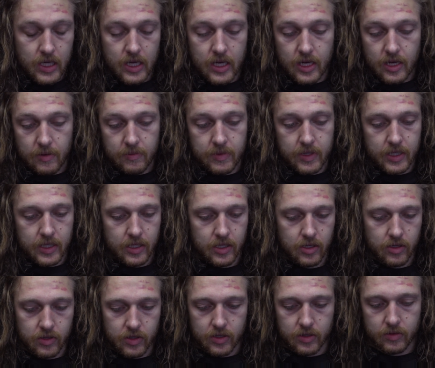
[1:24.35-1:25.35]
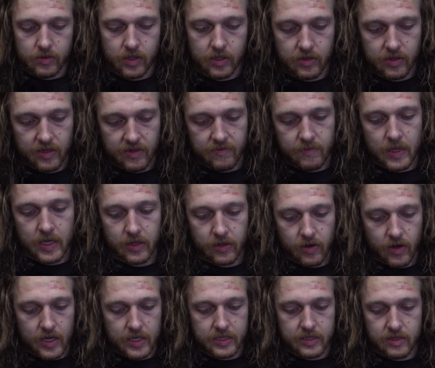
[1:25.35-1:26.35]
Yeah, I mean, they've been
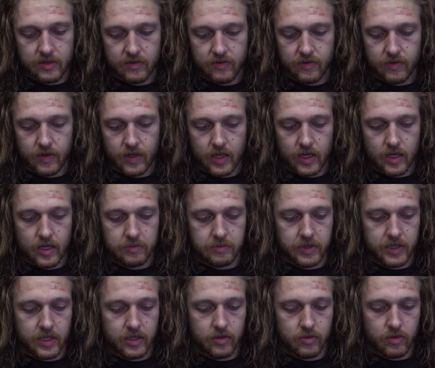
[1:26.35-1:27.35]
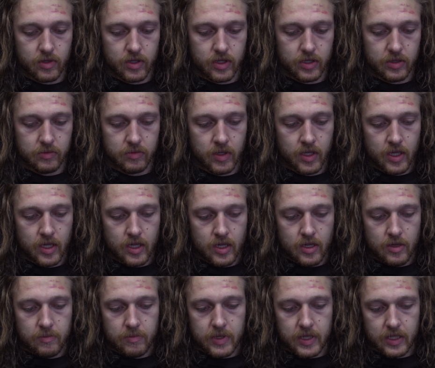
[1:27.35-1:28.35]
aggressive, really
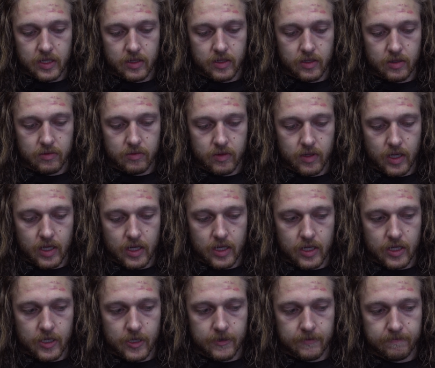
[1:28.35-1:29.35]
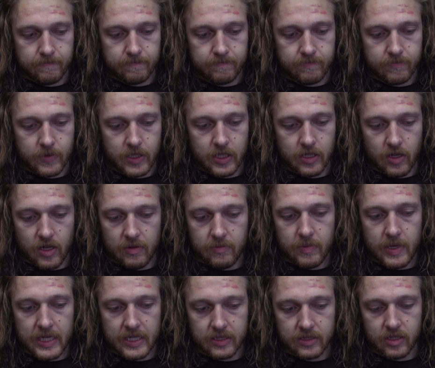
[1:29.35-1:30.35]
being,
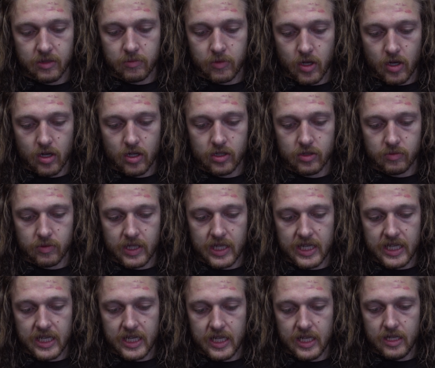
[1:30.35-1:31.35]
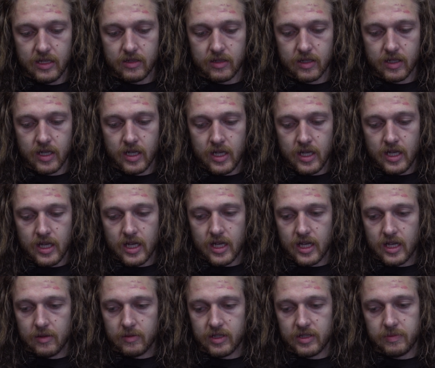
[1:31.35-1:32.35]
making some calls when they need it, and
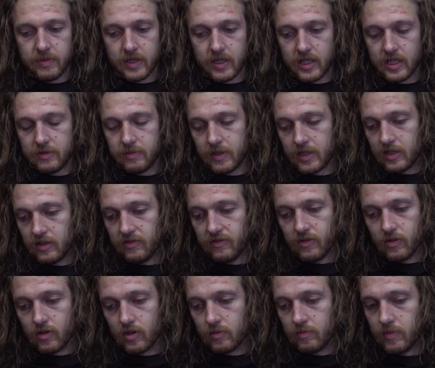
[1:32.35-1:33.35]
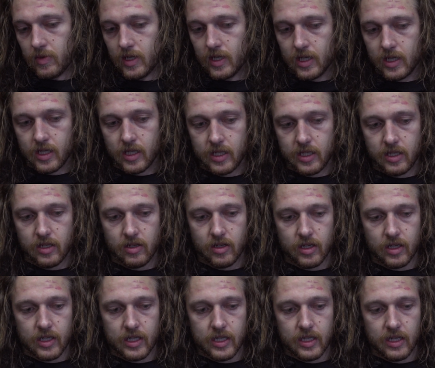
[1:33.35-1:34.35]
it's been good for
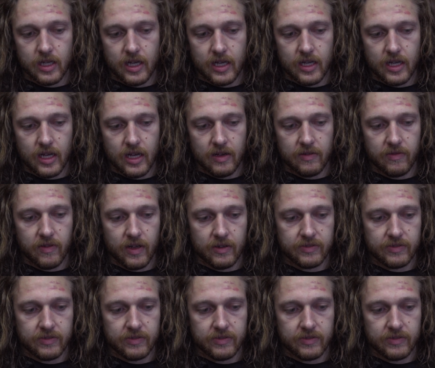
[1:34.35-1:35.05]
them.